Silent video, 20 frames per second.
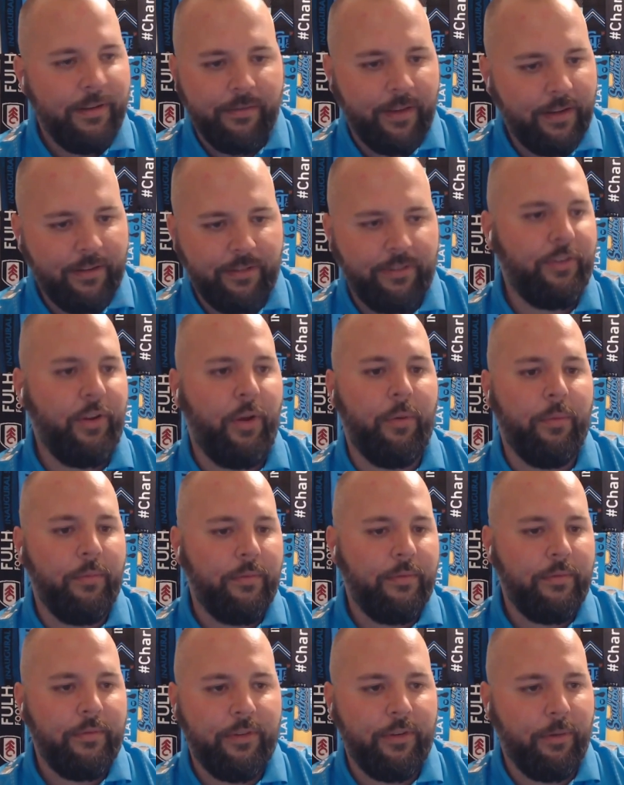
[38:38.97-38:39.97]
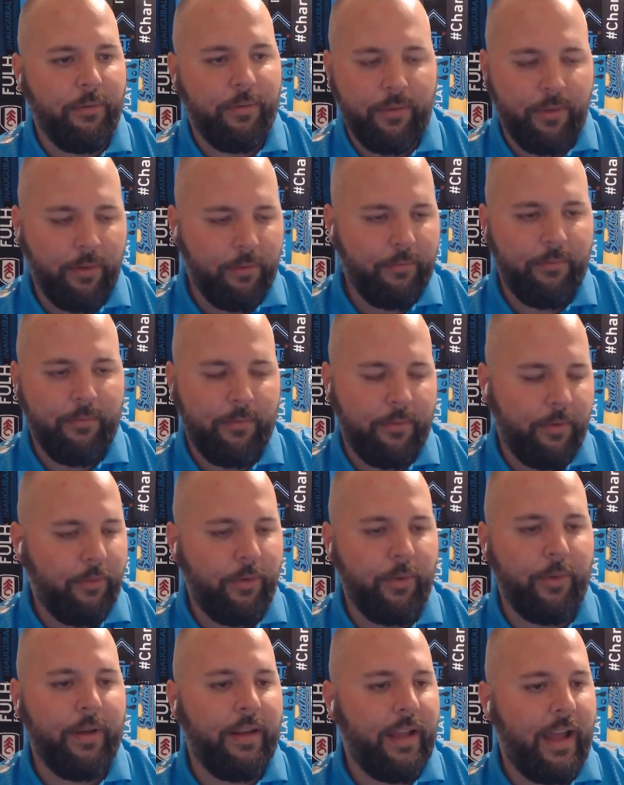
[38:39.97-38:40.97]
Like, just don't
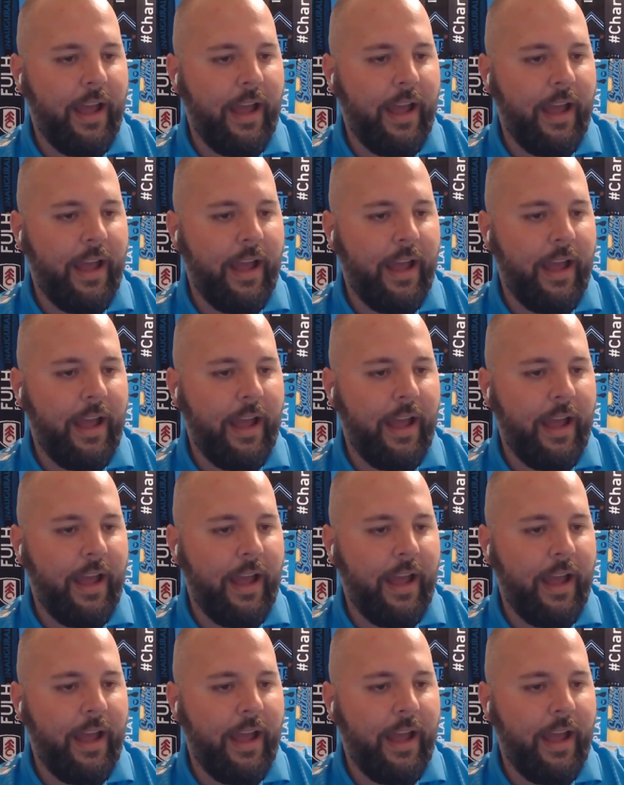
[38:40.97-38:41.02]
do it.